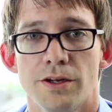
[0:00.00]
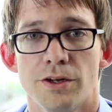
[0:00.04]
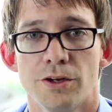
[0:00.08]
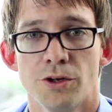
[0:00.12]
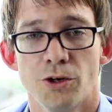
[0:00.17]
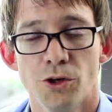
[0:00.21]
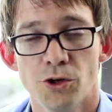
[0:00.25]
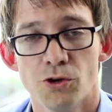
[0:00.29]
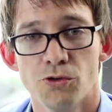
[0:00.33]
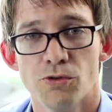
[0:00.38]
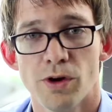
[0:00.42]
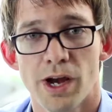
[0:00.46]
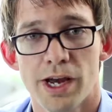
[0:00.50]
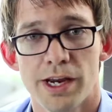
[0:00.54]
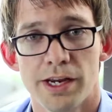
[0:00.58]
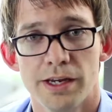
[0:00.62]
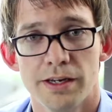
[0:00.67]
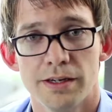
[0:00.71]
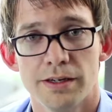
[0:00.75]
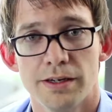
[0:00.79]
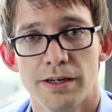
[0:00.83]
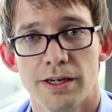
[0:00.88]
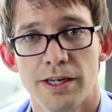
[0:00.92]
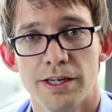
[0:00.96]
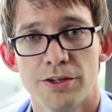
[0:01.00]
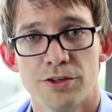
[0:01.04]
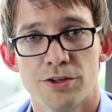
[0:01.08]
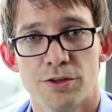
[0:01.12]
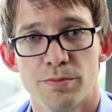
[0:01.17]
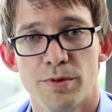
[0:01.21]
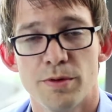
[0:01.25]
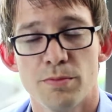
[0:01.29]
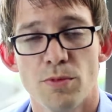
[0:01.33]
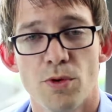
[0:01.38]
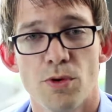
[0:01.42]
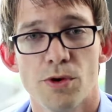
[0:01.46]
good writing needs to
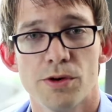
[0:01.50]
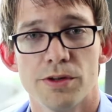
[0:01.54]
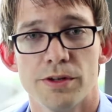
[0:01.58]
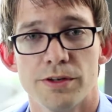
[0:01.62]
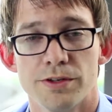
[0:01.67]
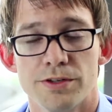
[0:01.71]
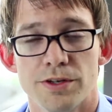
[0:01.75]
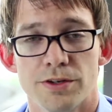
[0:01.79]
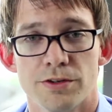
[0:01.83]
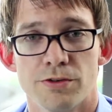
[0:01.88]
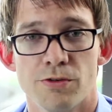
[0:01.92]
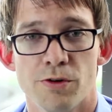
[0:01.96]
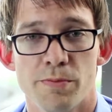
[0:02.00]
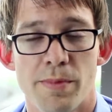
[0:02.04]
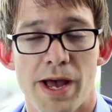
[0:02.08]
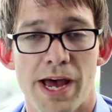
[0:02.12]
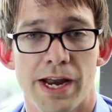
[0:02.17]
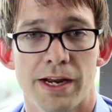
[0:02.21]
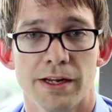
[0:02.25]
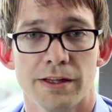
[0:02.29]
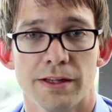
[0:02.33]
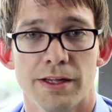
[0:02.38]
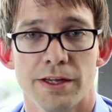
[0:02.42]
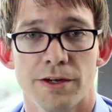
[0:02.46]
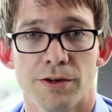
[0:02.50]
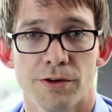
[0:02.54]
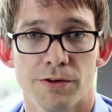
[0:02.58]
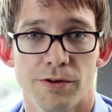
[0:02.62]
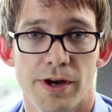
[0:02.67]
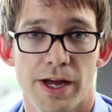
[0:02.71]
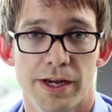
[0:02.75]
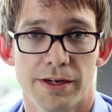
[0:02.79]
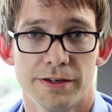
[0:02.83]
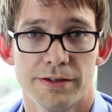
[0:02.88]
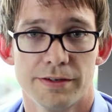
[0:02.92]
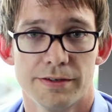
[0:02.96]
be more than just grammatically
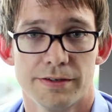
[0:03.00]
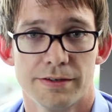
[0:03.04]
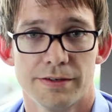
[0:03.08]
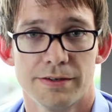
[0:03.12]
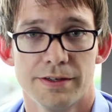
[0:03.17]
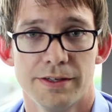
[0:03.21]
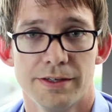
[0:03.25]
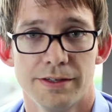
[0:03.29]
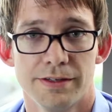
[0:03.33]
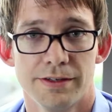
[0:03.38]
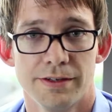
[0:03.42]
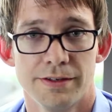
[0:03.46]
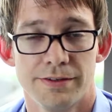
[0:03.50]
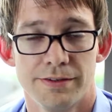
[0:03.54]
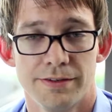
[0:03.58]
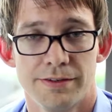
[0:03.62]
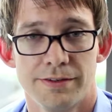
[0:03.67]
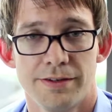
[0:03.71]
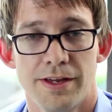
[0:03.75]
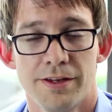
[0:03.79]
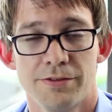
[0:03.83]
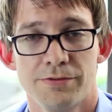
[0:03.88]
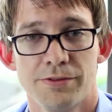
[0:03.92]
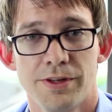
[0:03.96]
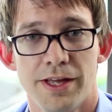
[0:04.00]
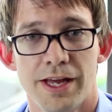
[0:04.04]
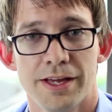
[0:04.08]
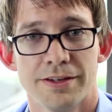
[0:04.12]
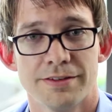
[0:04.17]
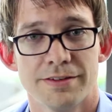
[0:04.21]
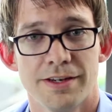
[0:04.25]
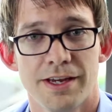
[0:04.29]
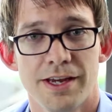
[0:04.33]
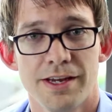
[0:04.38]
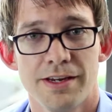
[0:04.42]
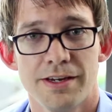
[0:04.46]
correct. A successful
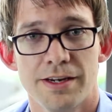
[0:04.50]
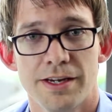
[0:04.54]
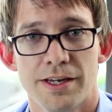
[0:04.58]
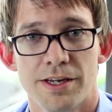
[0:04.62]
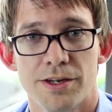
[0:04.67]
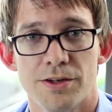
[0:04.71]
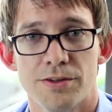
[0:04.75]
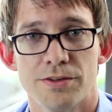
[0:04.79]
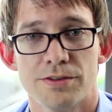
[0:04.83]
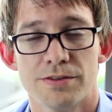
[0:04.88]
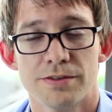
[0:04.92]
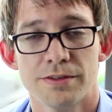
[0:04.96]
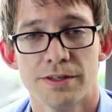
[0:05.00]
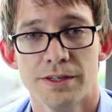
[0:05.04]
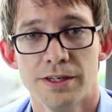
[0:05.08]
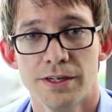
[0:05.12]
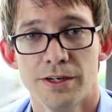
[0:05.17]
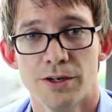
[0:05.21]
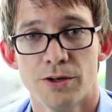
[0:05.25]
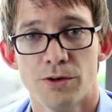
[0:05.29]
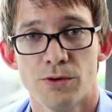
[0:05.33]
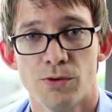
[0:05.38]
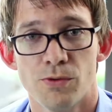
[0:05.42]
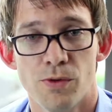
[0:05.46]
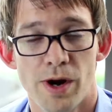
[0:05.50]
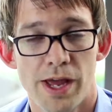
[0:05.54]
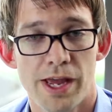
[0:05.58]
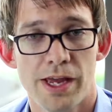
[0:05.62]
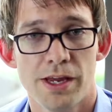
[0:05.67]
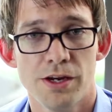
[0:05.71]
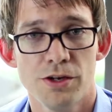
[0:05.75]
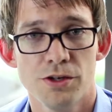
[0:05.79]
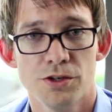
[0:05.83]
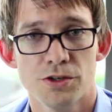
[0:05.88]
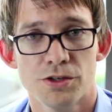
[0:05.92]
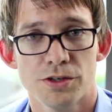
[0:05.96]
essay needs
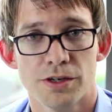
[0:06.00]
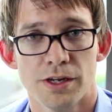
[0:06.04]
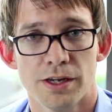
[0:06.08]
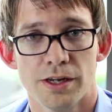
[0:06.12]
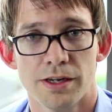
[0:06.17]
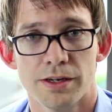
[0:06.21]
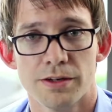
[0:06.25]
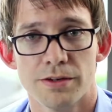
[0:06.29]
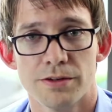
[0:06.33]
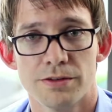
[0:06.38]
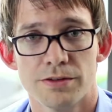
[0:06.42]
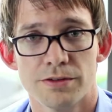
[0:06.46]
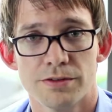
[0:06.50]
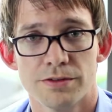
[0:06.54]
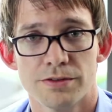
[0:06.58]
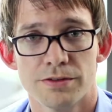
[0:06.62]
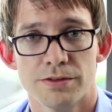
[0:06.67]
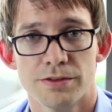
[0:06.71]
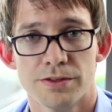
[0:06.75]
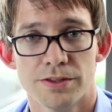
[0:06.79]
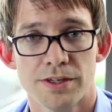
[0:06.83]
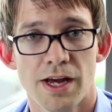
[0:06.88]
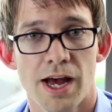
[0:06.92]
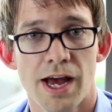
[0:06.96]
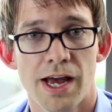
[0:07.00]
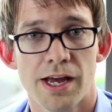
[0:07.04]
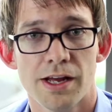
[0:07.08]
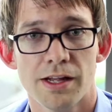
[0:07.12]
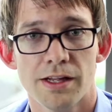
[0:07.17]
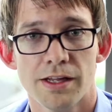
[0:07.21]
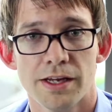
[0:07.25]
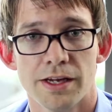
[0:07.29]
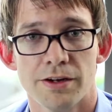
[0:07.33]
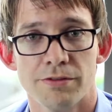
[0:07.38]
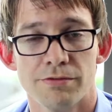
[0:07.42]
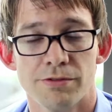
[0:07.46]
range and
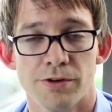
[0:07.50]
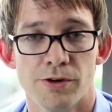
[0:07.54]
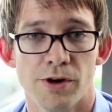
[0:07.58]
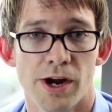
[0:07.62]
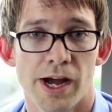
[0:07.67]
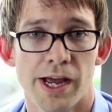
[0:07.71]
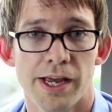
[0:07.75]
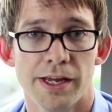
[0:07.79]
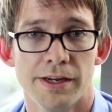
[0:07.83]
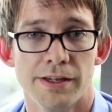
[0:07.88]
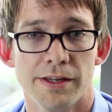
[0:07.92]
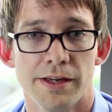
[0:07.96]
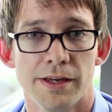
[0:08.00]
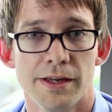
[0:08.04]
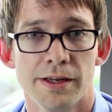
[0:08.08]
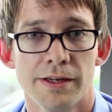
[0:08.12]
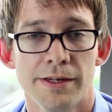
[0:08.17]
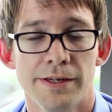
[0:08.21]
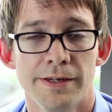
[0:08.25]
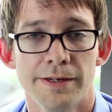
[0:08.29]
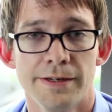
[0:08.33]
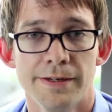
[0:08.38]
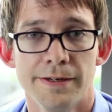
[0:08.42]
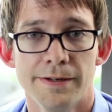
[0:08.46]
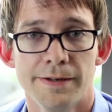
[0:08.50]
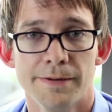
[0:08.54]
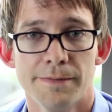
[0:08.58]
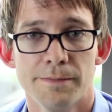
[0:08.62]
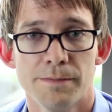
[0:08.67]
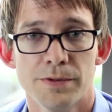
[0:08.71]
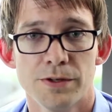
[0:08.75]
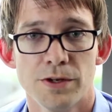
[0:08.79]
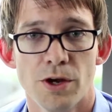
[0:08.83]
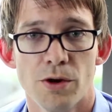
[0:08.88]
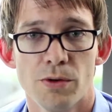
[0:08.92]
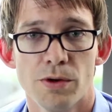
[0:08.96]
style and variety.
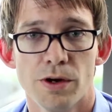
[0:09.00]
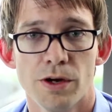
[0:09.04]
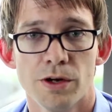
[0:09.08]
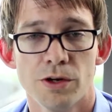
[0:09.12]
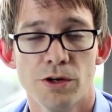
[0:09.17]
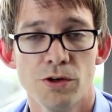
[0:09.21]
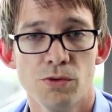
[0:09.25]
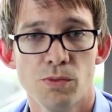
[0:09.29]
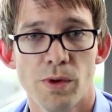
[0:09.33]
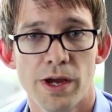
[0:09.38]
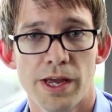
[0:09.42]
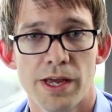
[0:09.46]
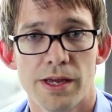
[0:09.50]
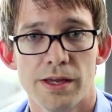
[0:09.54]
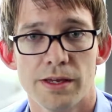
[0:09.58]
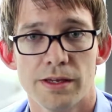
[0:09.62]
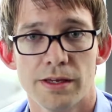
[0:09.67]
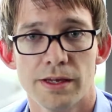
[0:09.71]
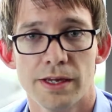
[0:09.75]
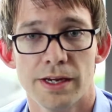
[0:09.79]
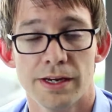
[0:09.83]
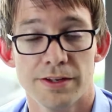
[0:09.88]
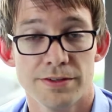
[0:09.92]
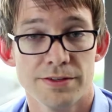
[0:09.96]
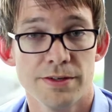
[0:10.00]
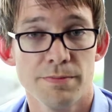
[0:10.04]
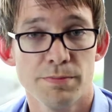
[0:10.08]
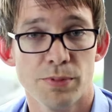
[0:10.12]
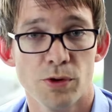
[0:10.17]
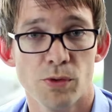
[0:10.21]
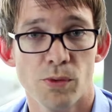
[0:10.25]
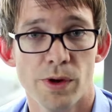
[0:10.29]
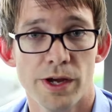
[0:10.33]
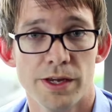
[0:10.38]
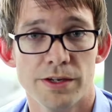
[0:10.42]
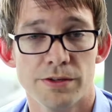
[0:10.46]
So a good way and a
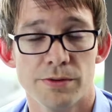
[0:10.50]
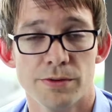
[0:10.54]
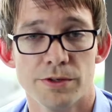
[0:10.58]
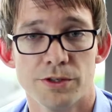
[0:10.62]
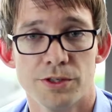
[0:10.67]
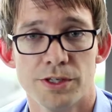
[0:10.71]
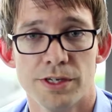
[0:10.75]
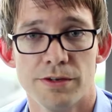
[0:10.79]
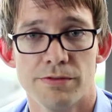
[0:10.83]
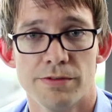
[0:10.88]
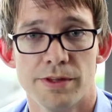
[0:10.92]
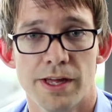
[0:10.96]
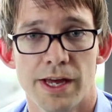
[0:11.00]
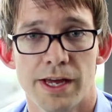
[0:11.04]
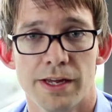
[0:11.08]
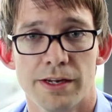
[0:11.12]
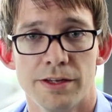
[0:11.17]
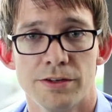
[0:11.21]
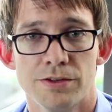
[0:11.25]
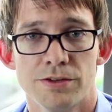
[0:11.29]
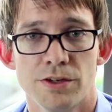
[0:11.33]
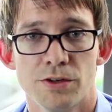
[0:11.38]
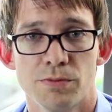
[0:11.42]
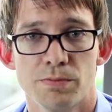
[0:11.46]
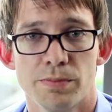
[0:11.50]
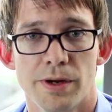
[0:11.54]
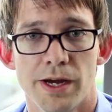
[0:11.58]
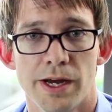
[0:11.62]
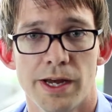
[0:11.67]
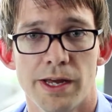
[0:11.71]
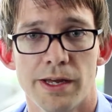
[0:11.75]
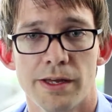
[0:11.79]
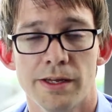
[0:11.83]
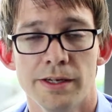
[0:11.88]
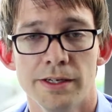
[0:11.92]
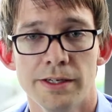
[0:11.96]
simple way to achieve that is just
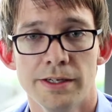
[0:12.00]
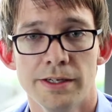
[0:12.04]
by